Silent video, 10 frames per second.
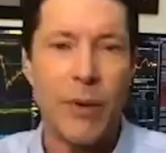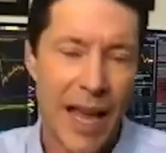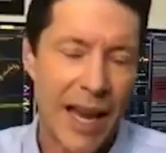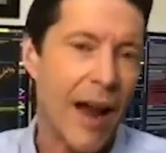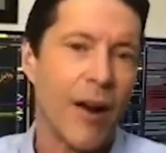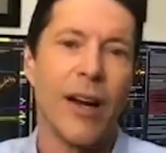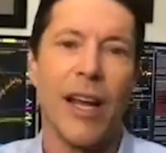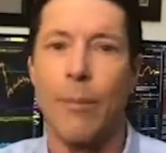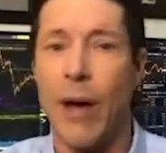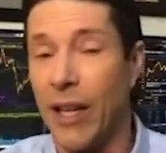kind of arrogant
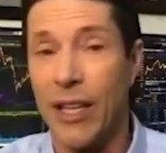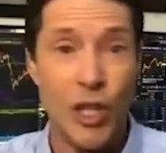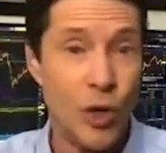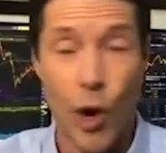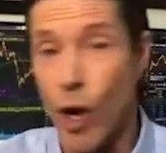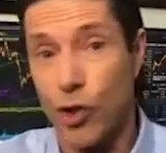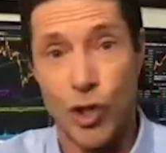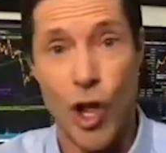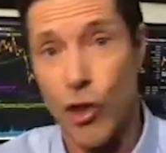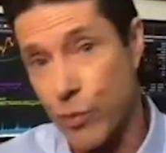about, like, you don't
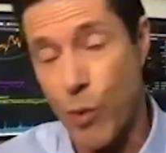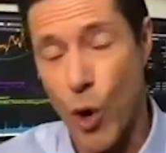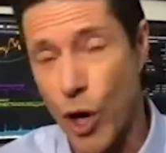understand the sport.